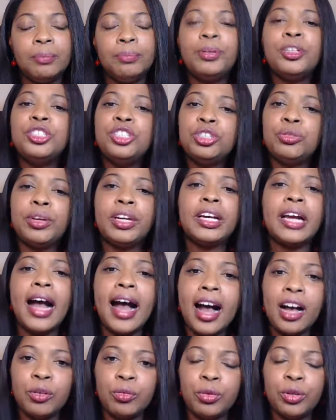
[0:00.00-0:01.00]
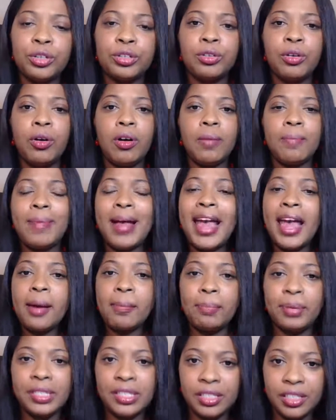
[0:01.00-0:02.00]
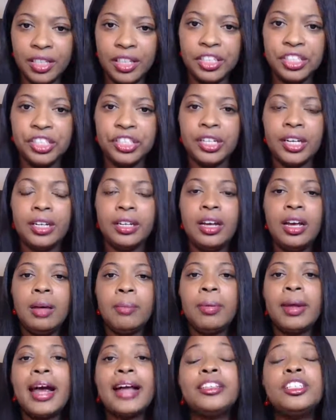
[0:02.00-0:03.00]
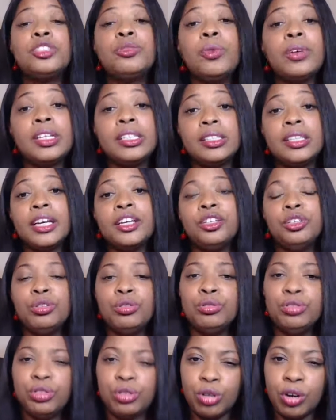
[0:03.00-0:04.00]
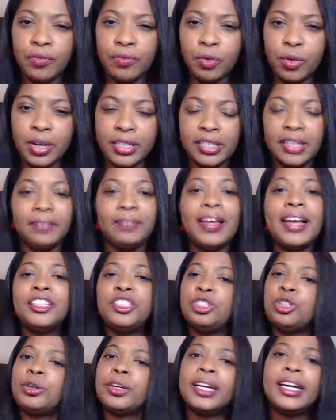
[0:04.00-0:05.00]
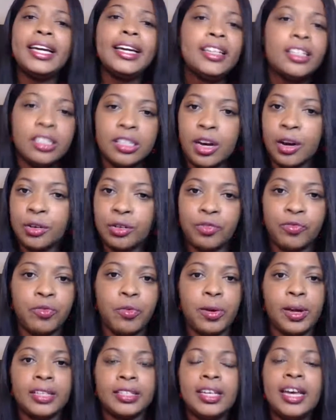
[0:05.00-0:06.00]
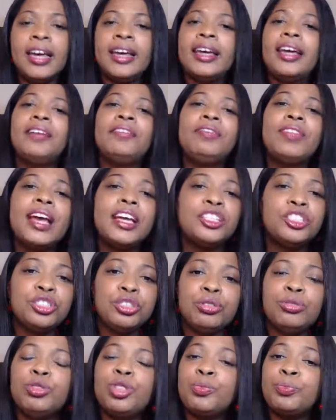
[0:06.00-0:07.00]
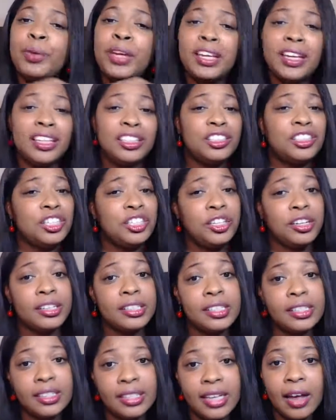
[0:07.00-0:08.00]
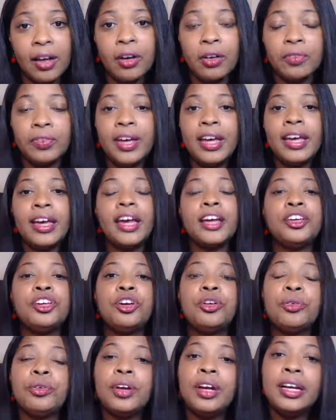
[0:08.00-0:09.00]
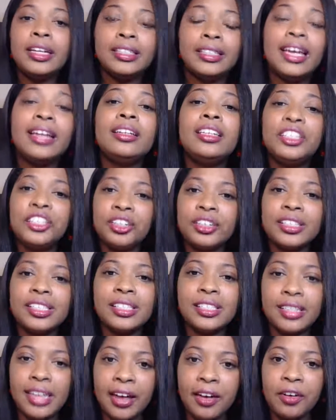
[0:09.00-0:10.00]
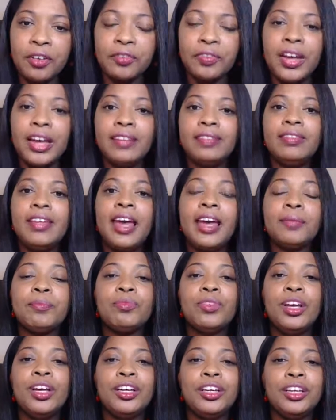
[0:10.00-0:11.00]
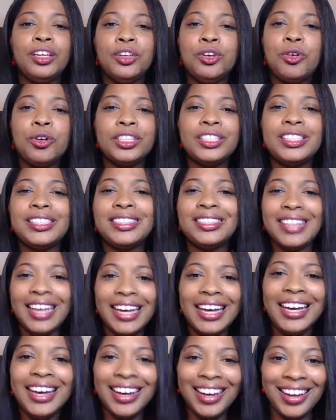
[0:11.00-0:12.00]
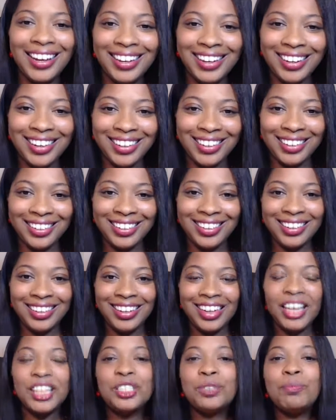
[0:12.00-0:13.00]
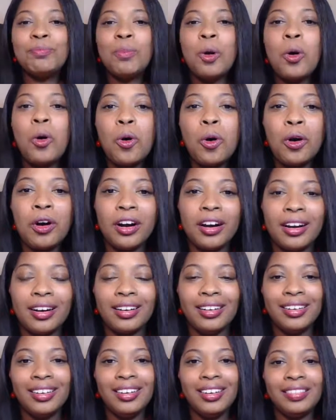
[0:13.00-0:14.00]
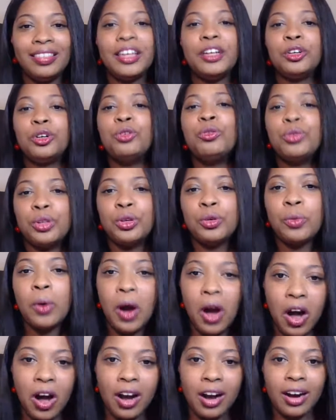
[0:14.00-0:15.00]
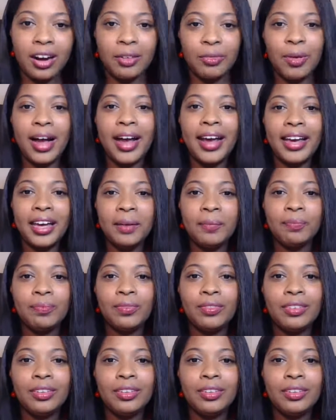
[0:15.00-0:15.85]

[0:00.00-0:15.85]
put you in an awkward or a bad position. But I just want to say, use your voice. And if that's your internal voice, if that's you speaking to yourself and you're telling yourself that your skin is more than who you are, right?